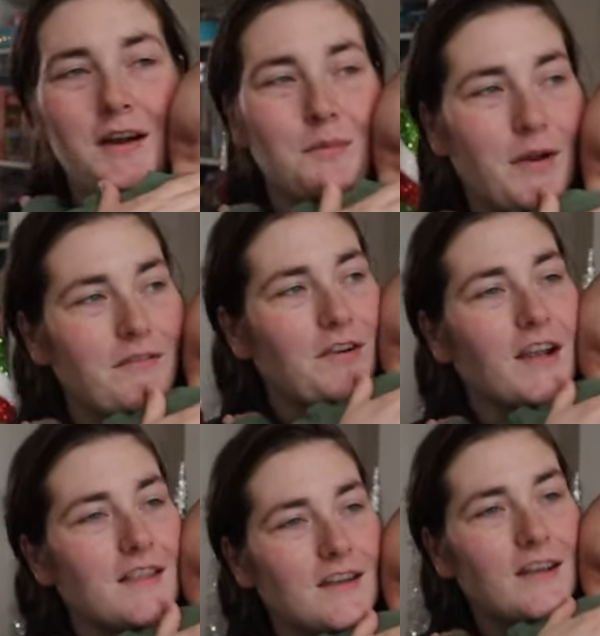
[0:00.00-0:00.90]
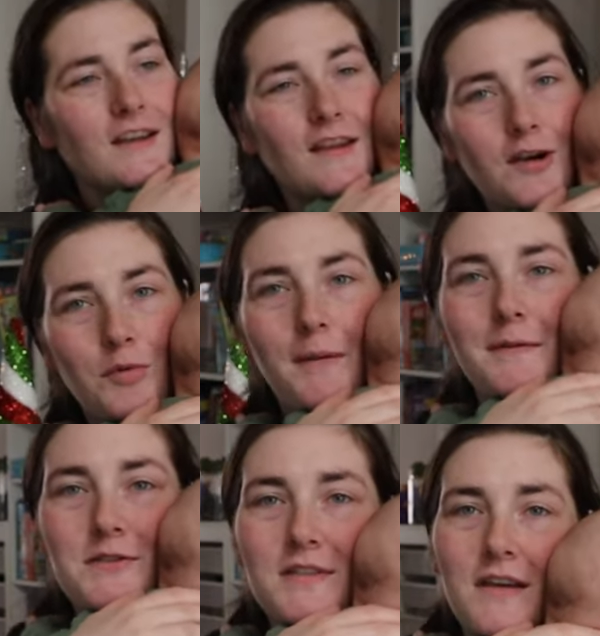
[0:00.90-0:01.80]
I'm waiting for Anthony, and then I'll
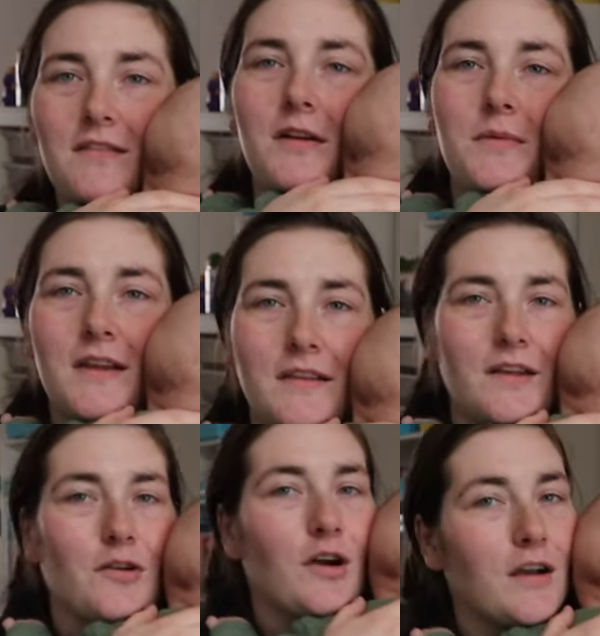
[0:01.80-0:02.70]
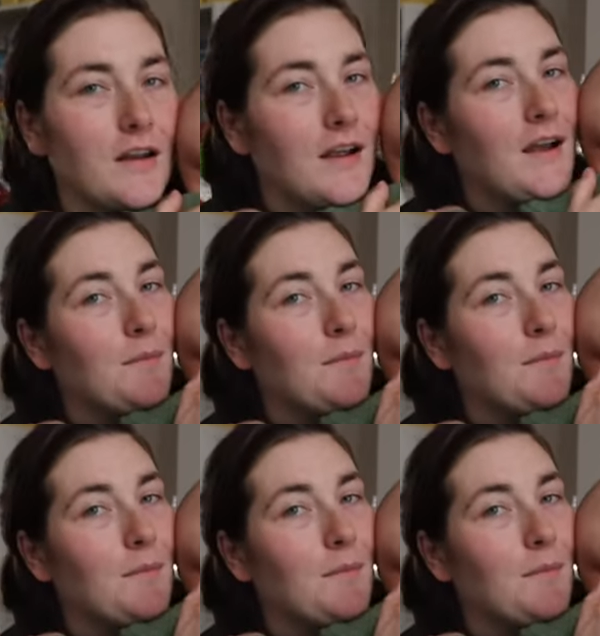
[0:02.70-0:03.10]
probably just give an update later on.